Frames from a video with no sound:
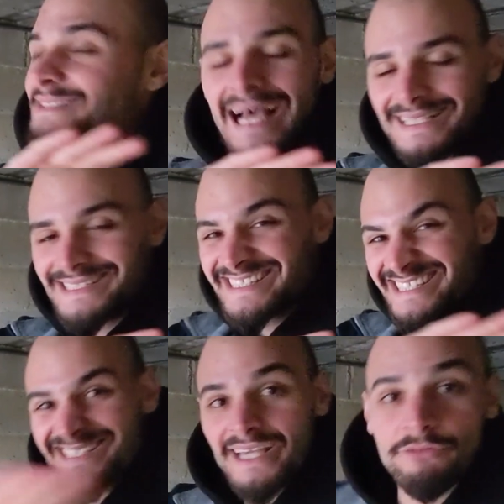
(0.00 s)
It's like
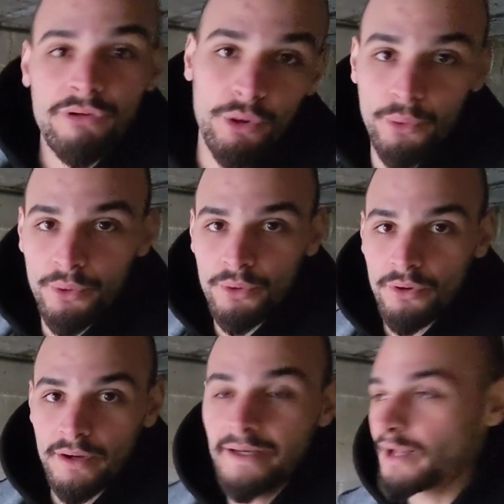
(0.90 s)
zero.
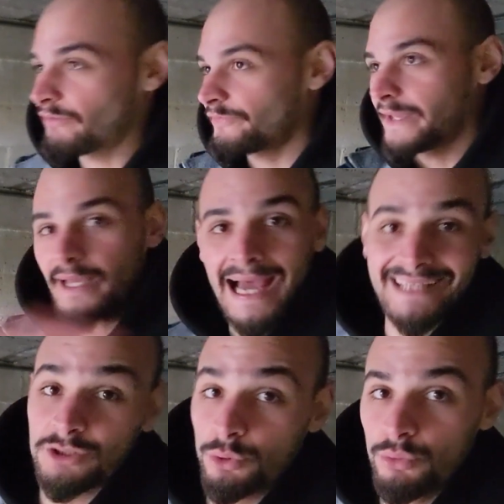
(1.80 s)
Nothing
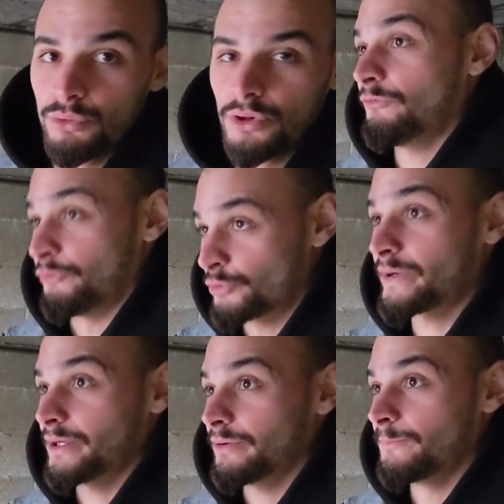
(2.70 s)
at all. For
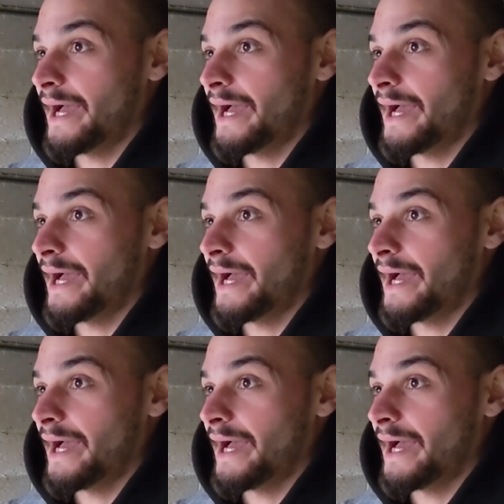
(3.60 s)
real.